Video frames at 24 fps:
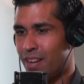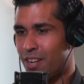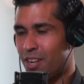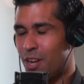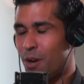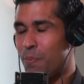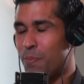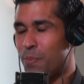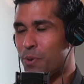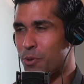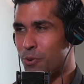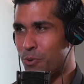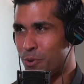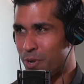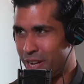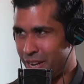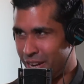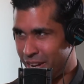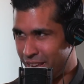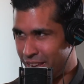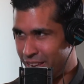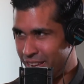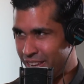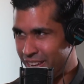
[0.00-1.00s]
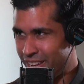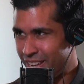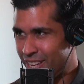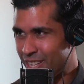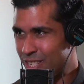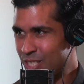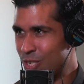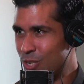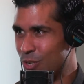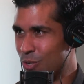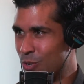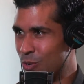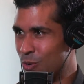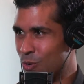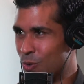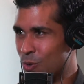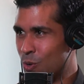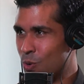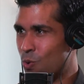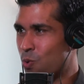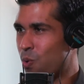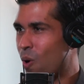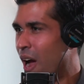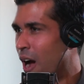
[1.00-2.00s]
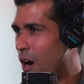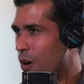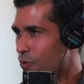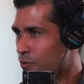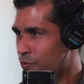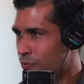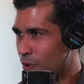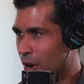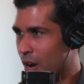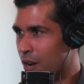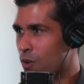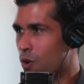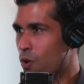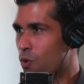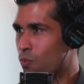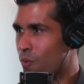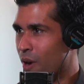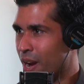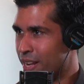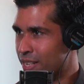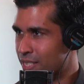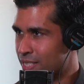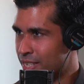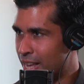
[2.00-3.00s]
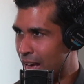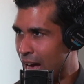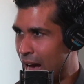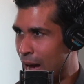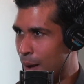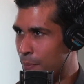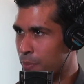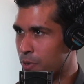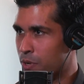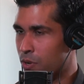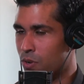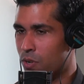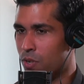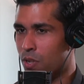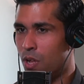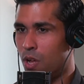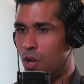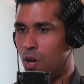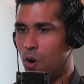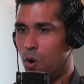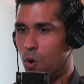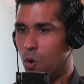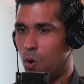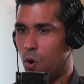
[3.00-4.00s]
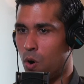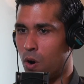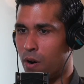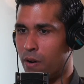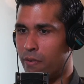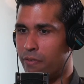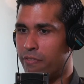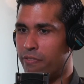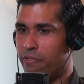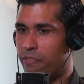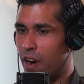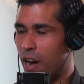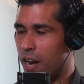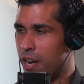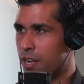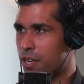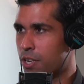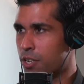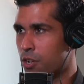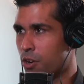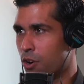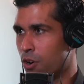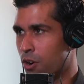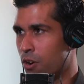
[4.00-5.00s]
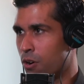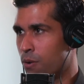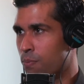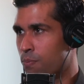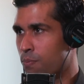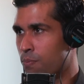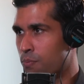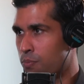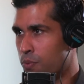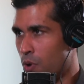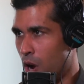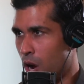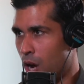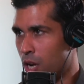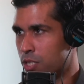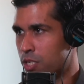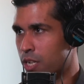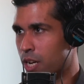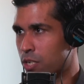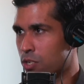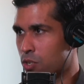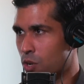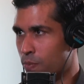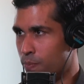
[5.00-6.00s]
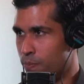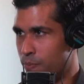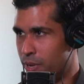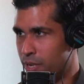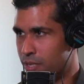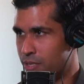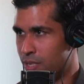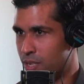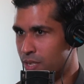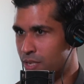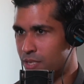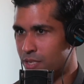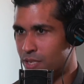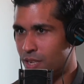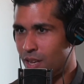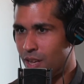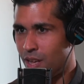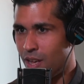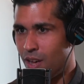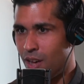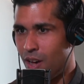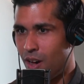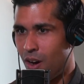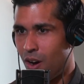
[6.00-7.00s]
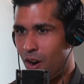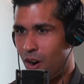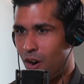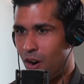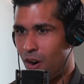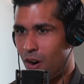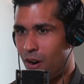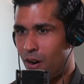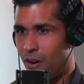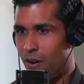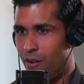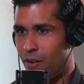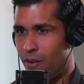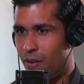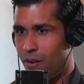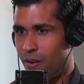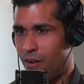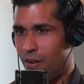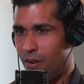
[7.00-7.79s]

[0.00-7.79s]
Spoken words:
community to crowdfund or raise capital or fund your project or business are